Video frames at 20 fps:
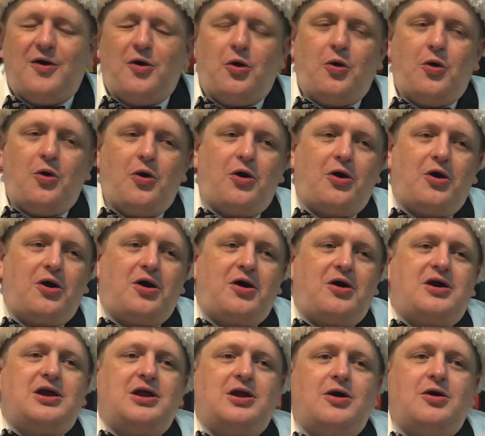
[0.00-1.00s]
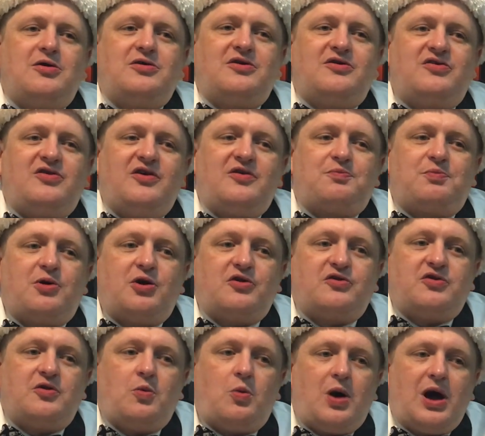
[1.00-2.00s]
Or, does this
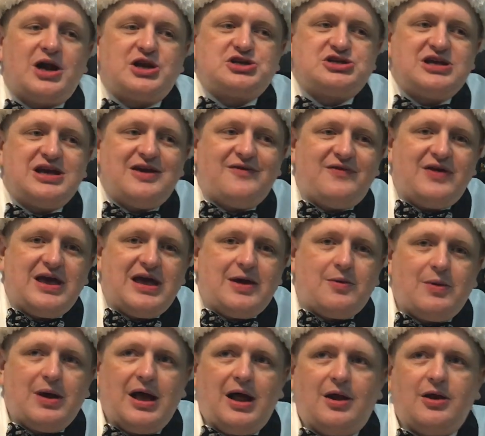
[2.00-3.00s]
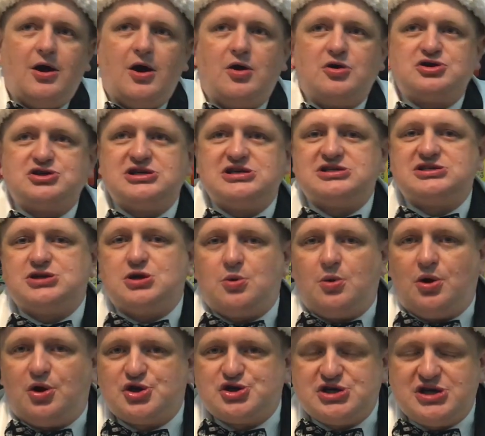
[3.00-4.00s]
person watch TV? Well, no, she's
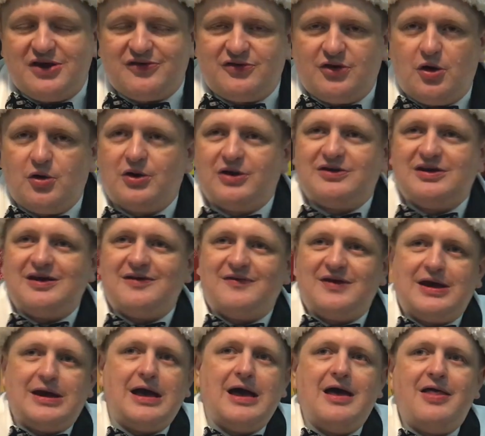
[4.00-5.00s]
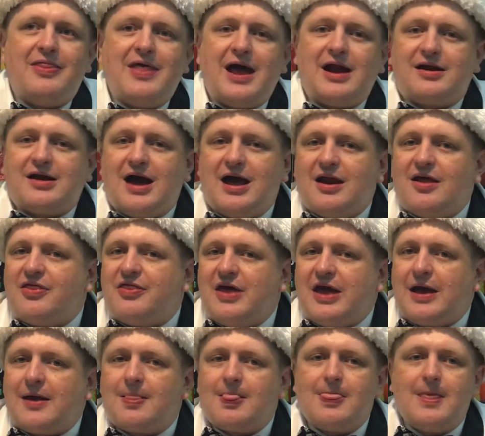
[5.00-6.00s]
too old, she doesn't own a TV. That kind of
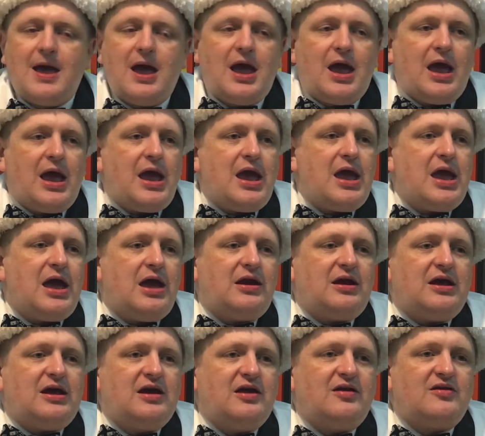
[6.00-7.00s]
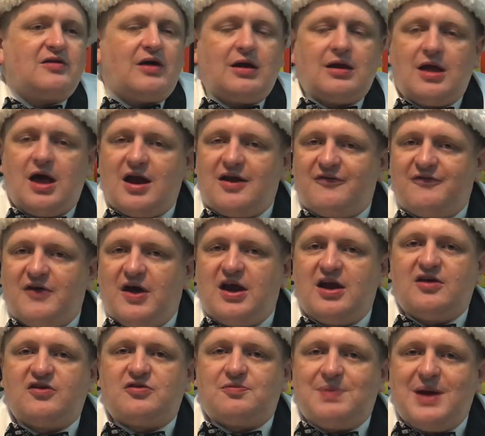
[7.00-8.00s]
thing. It is a lot of
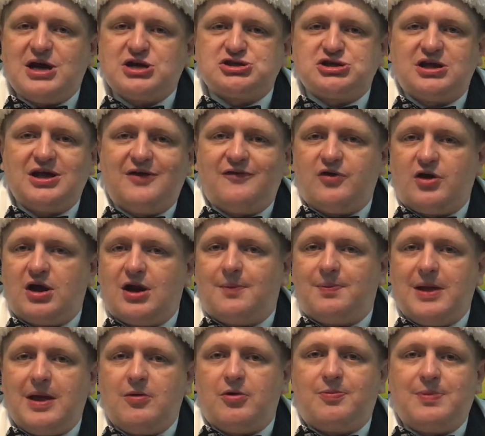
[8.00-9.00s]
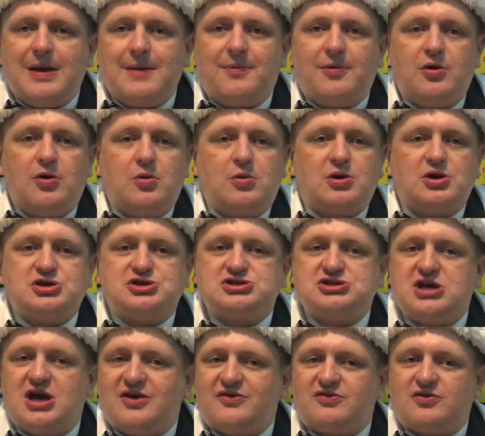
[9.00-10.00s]
fun, especially if you're going to play with people who are
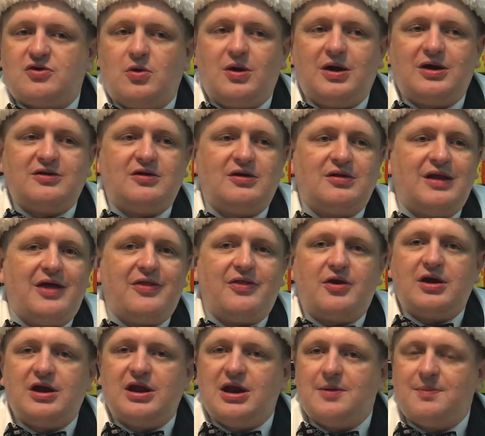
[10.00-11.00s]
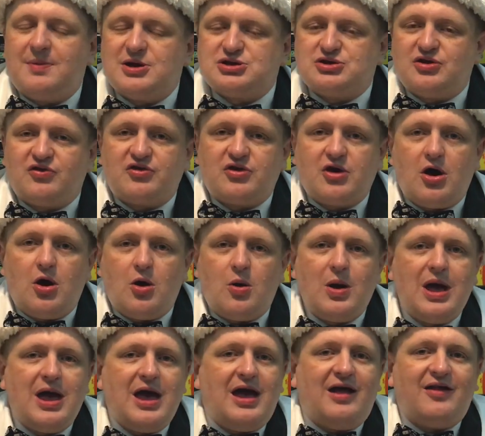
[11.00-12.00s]
just going to let their inhibitions
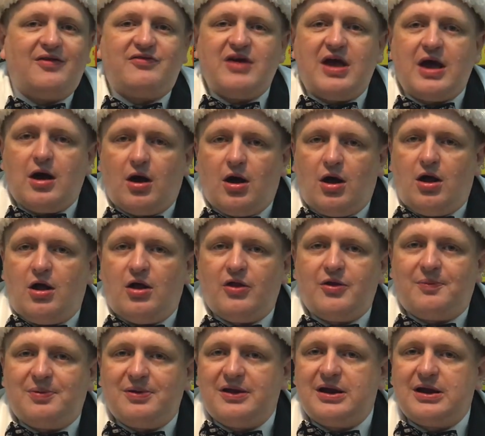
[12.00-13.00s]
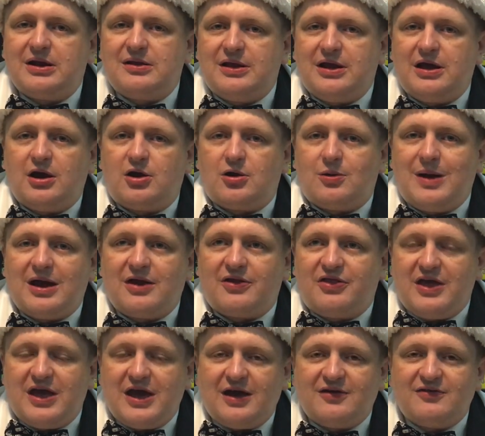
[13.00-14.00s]
go and say all the politically
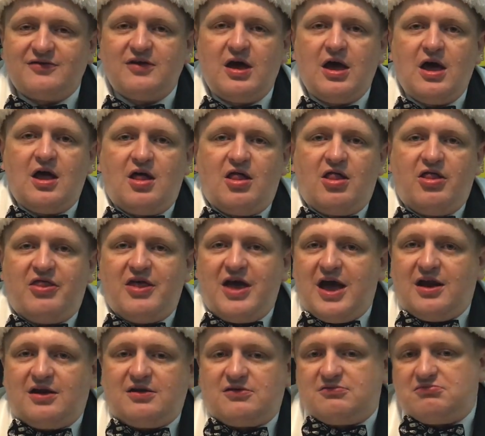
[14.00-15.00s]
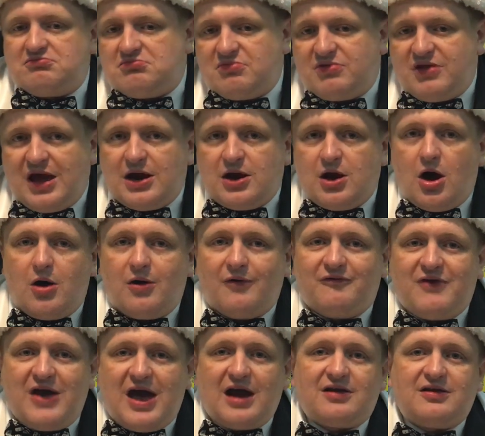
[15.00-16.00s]
incorrect things that they know.
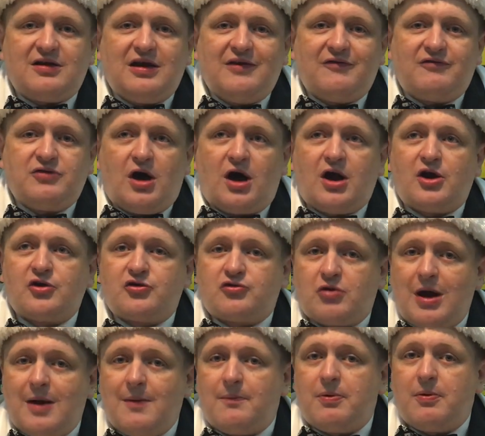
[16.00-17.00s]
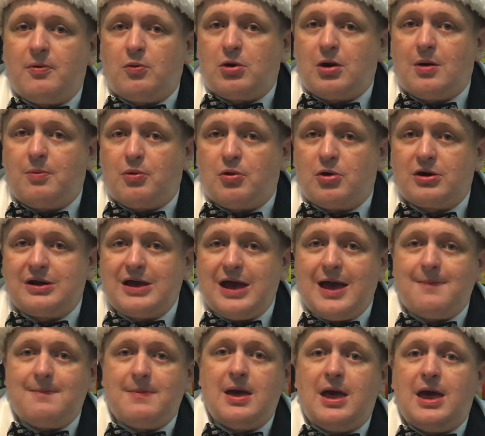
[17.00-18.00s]
In fact, if Donald Trump were a board
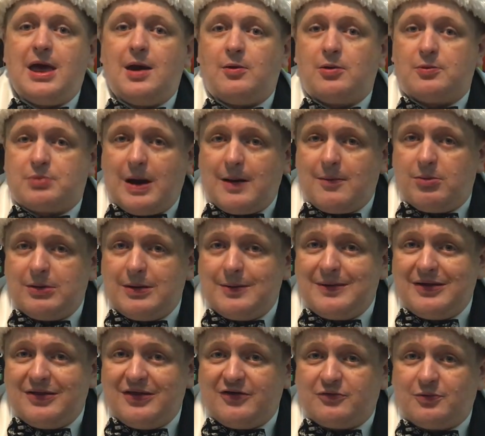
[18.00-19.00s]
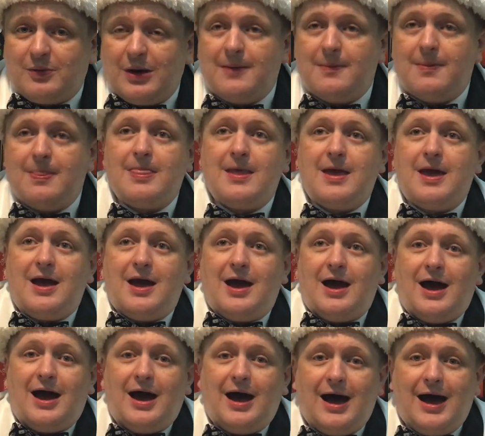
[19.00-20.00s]
game, it would probably be this one.
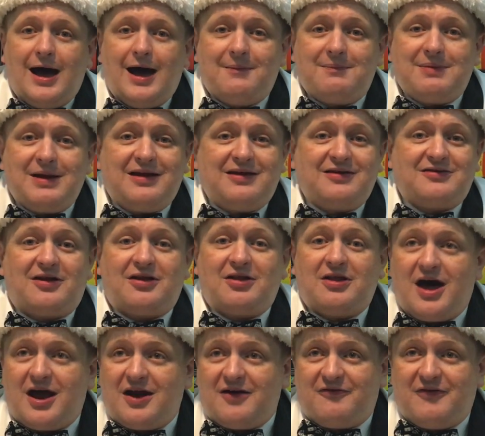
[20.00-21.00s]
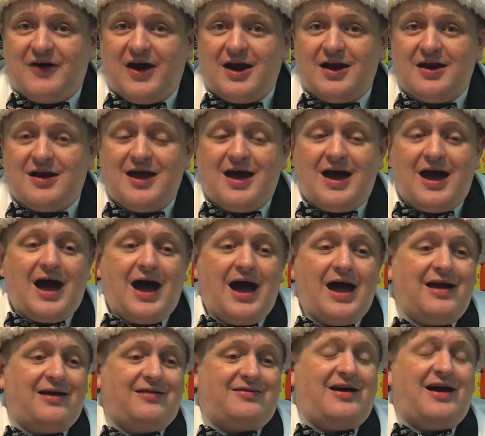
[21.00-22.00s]
It is a lot of fun.
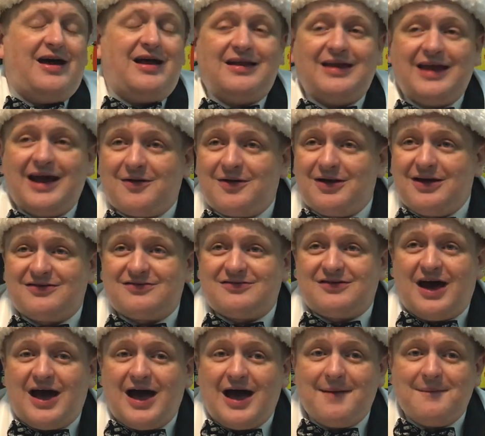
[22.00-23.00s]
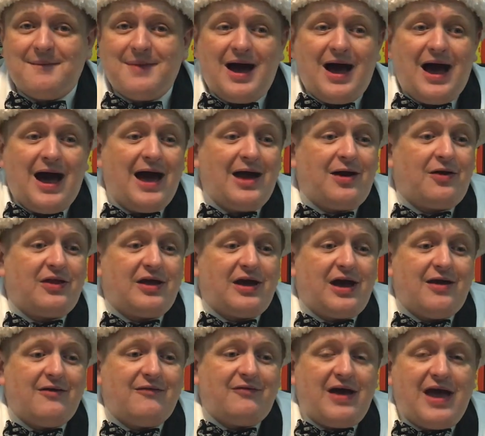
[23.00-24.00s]
It's a hilarious time. I don't think
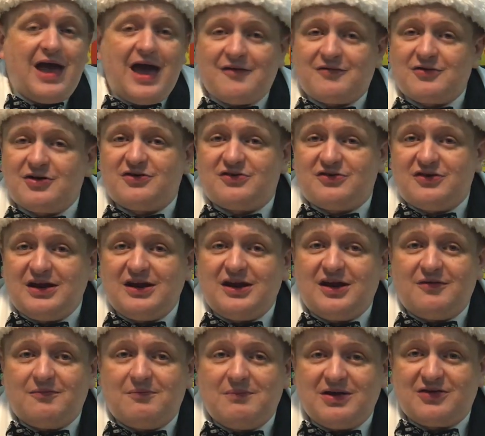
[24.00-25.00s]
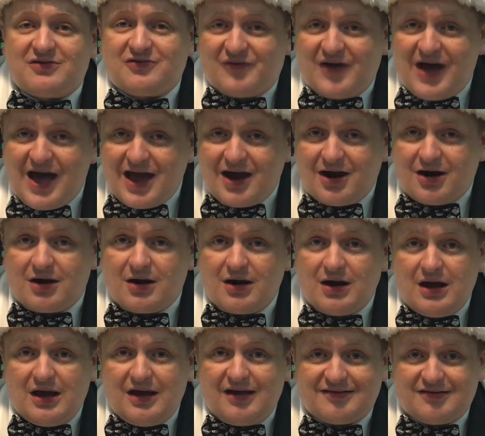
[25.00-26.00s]
I've ever seen it misfire,
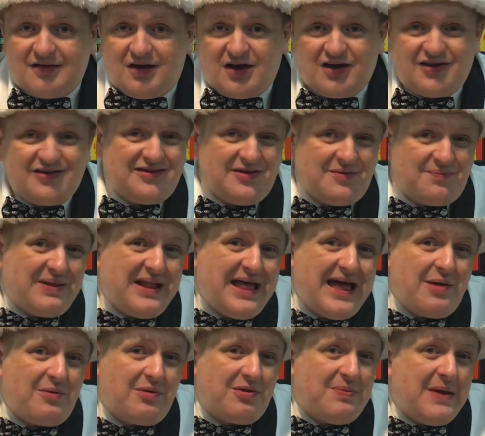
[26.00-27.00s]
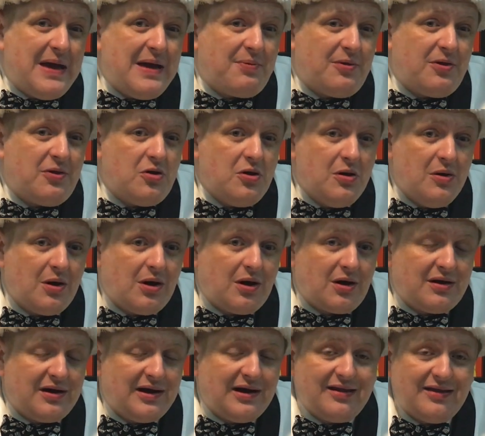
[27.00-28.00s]
as long as you play with people who
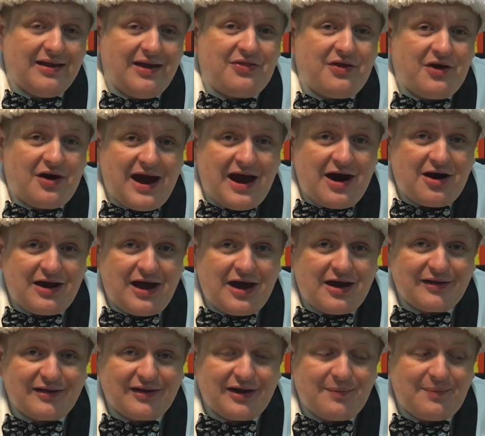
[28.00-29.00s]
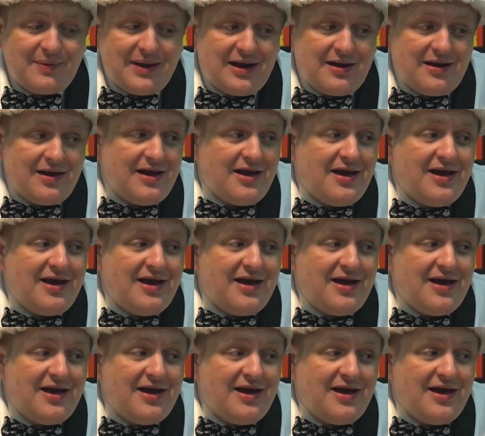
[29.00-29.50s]
are going to let their hair down a little bit.